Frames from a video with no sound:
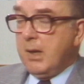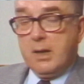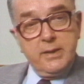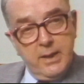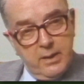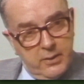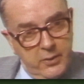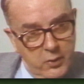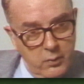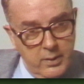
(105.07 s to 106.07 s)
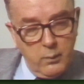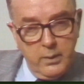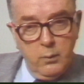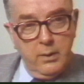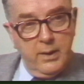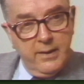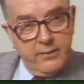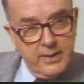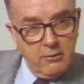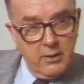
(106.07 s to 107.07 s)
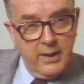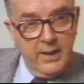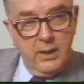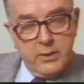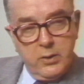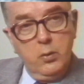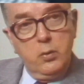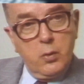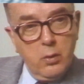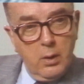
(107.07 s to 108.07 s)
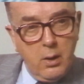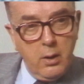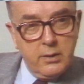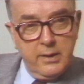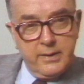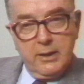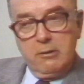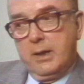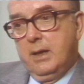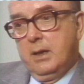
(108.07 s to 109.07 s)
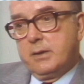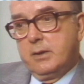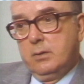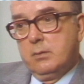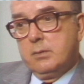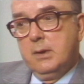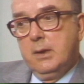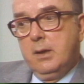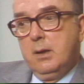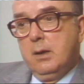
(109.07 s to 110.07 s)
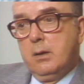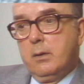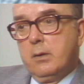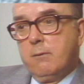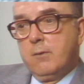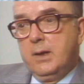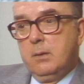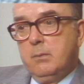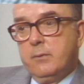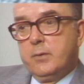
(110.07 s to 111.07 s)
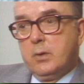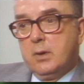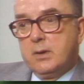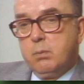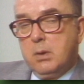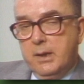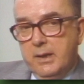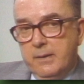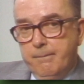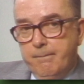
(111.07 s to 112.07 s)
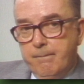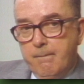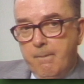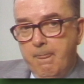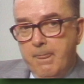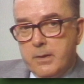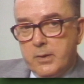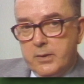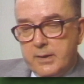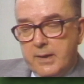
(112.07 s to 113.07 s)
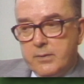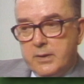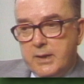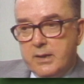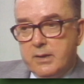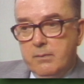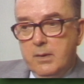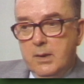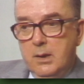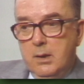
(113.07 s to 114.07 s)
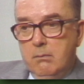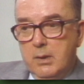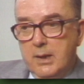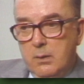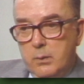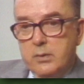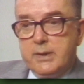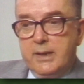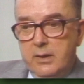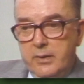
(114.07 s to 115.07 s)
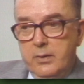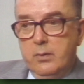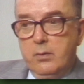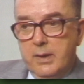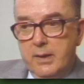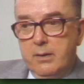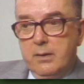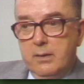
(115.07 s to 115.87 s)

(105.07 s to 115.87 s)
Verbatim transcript: I'm not saying to you that we wouldn't have segregated schools or largely segregated schools under a freedom of choice plan, such as I've suggested. But I will say to you that.